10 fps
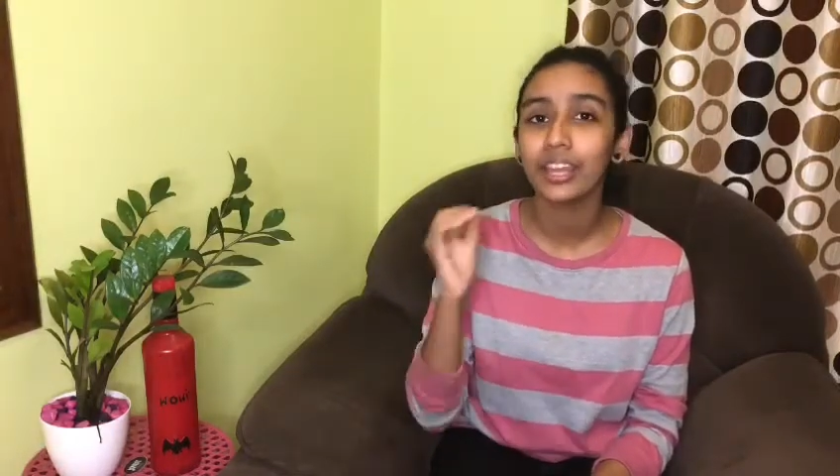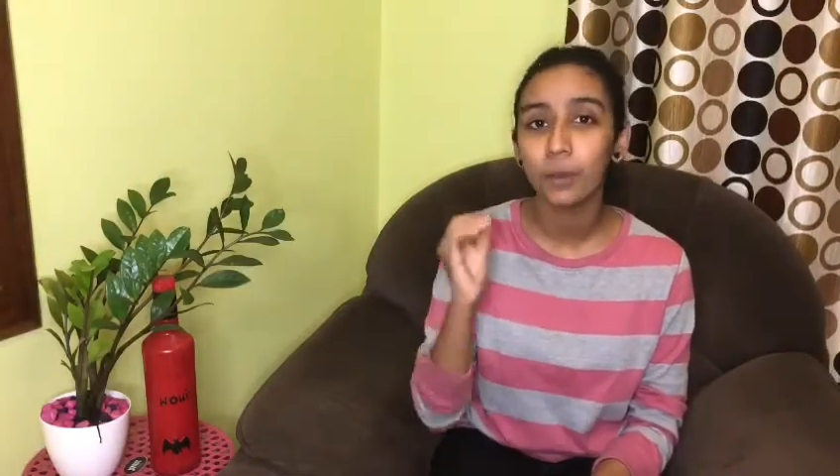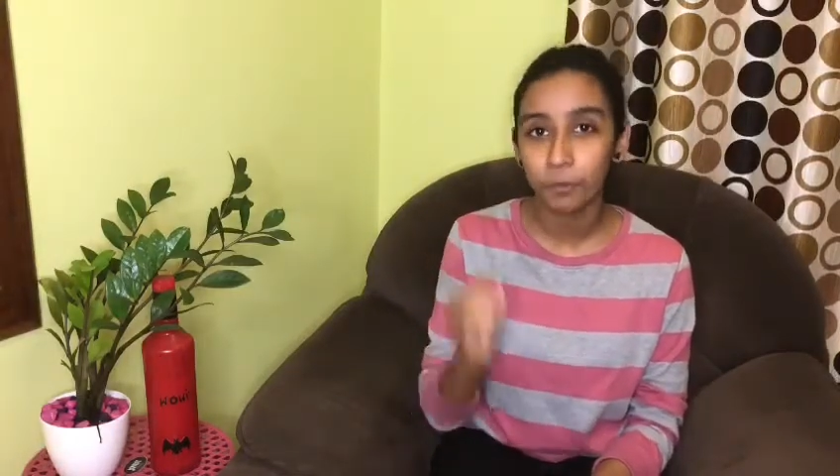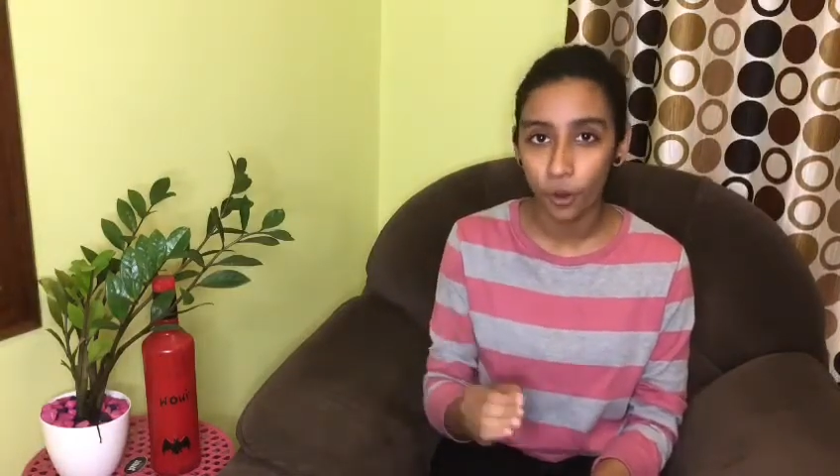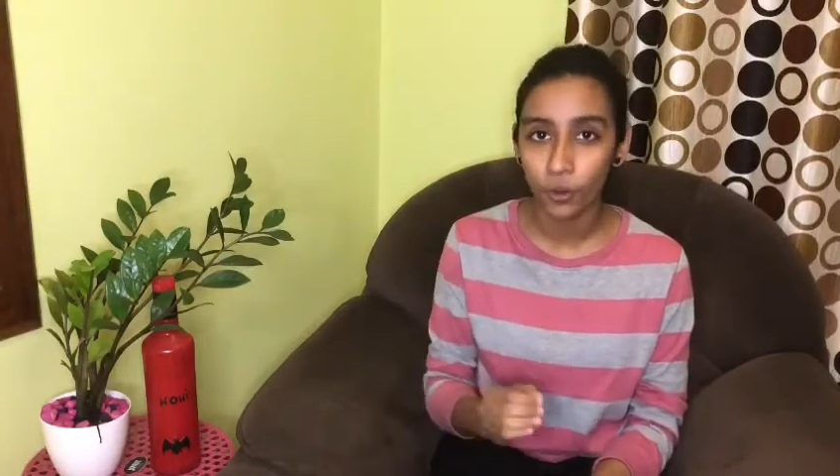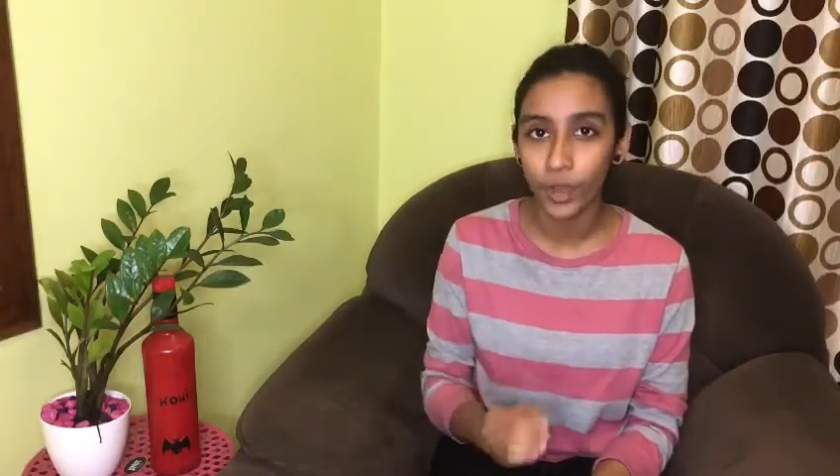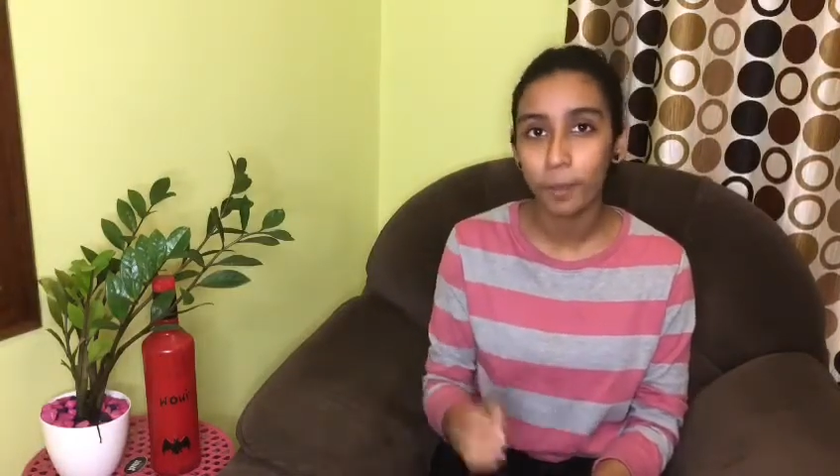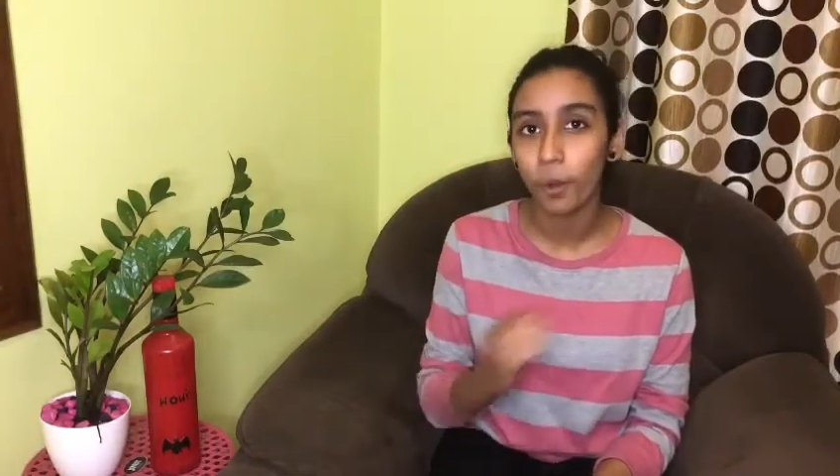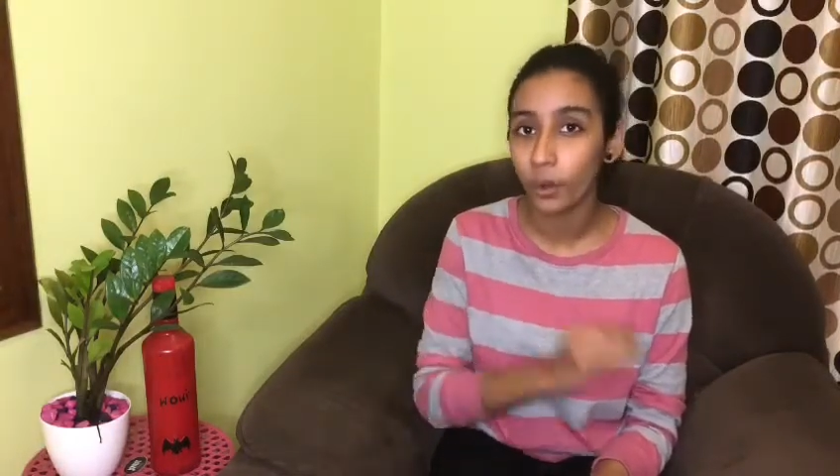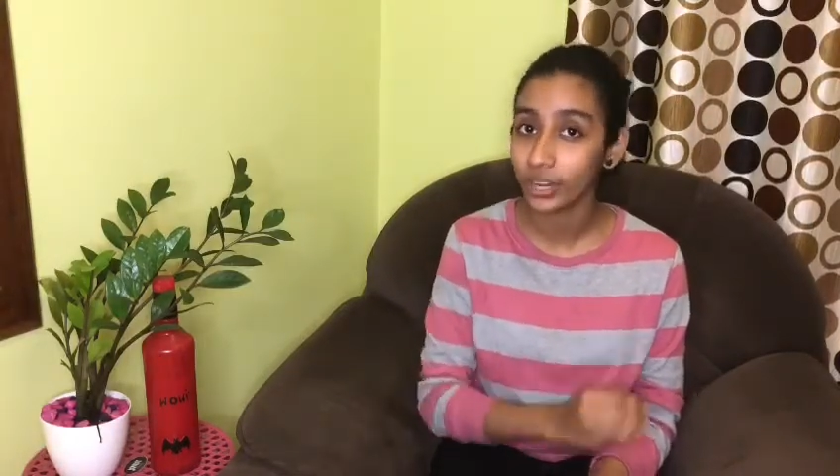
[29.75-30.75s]
a
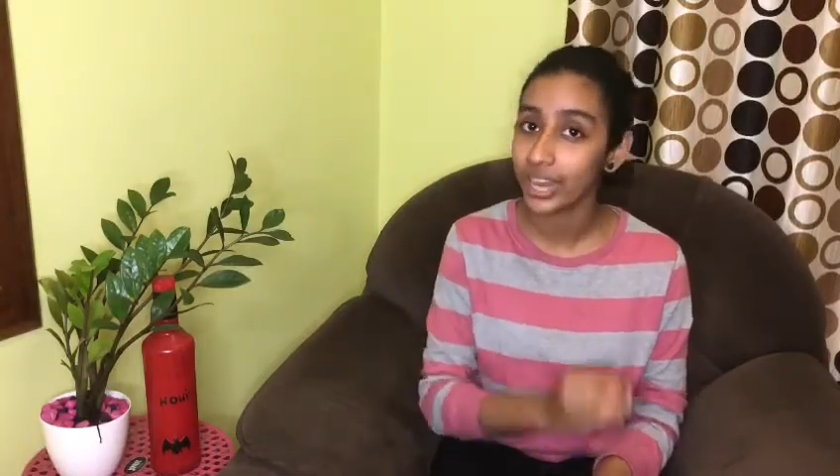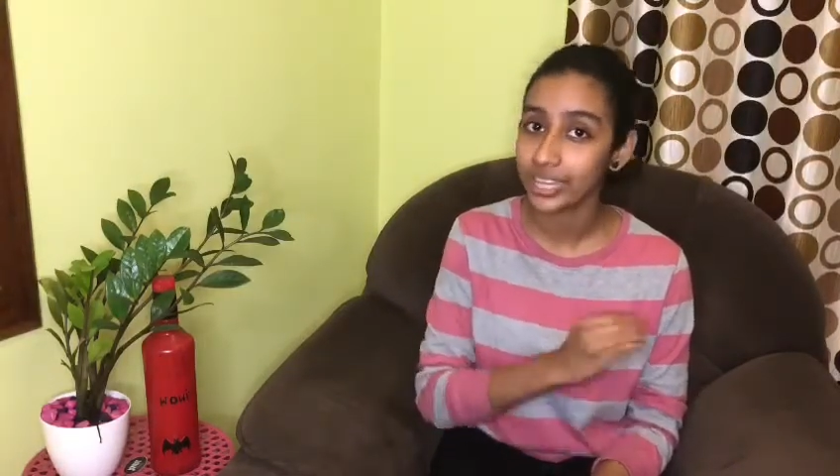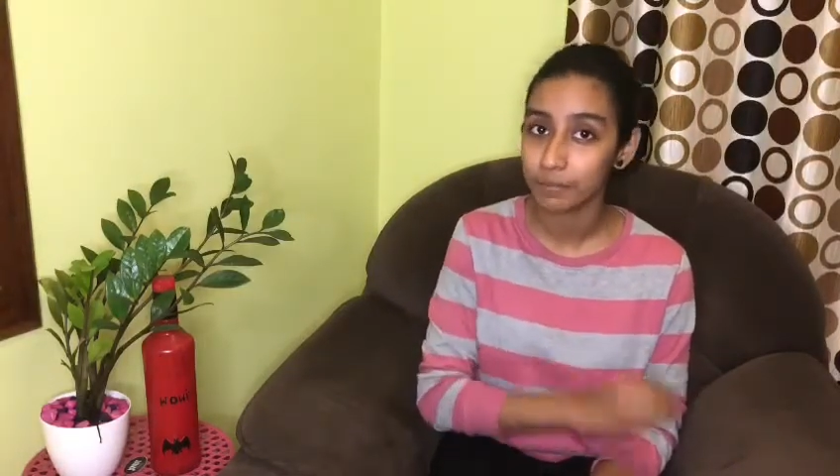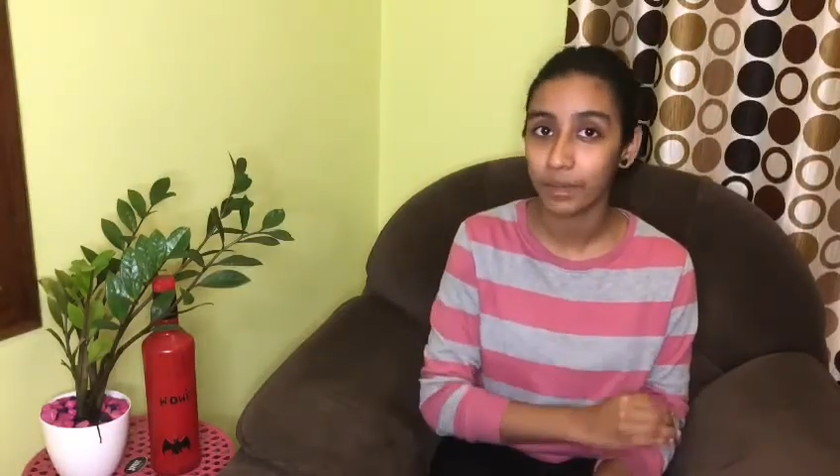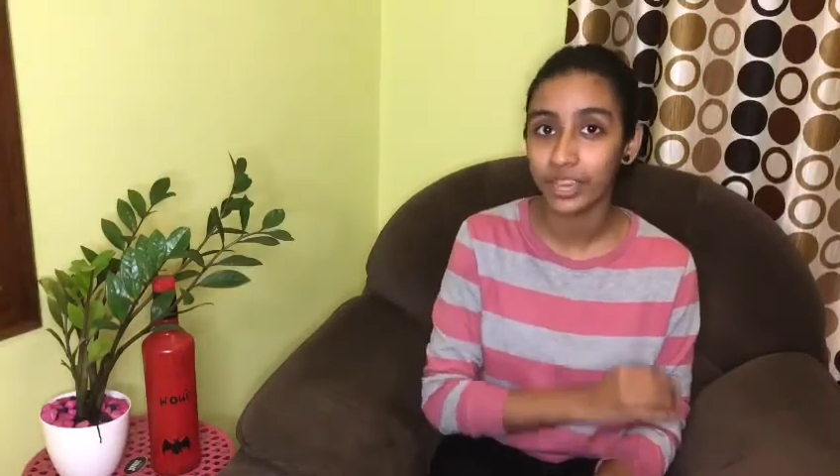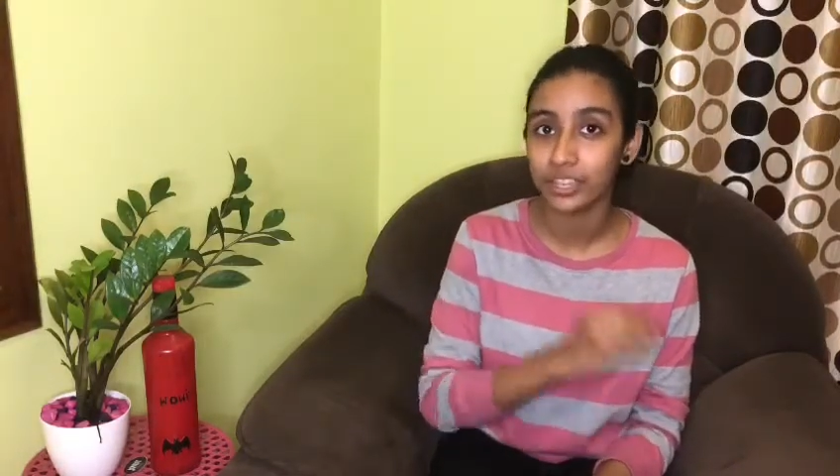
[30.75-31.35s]
program organized by